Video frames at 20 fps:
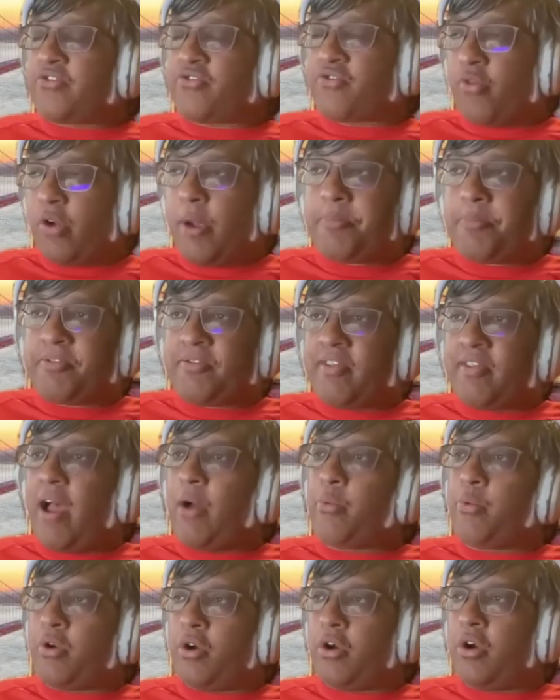scripts
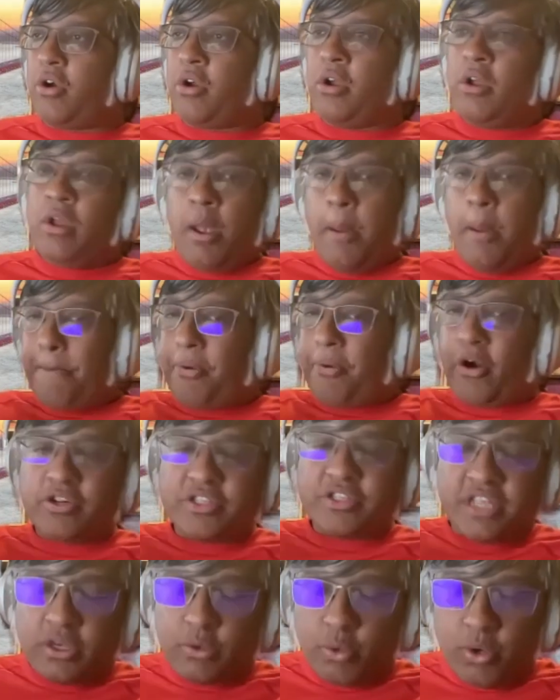that were
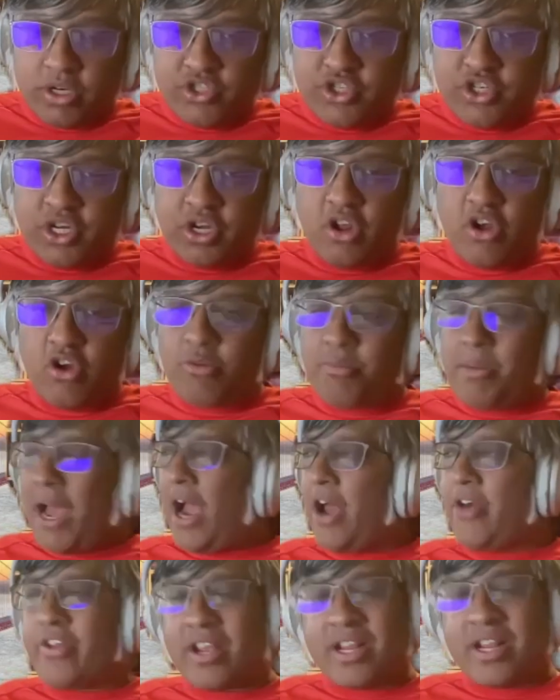parsing one genome,
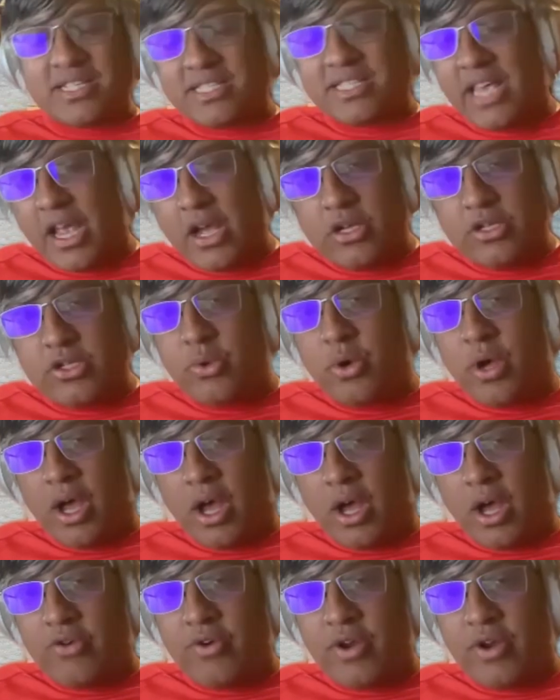are they gonna scale to
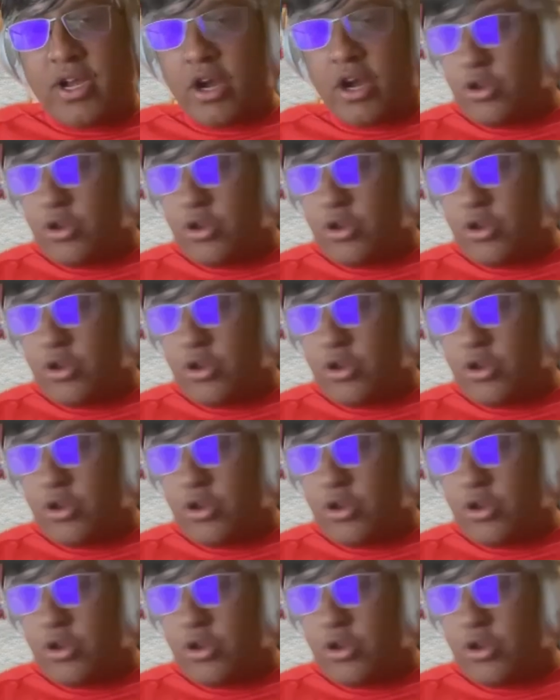100?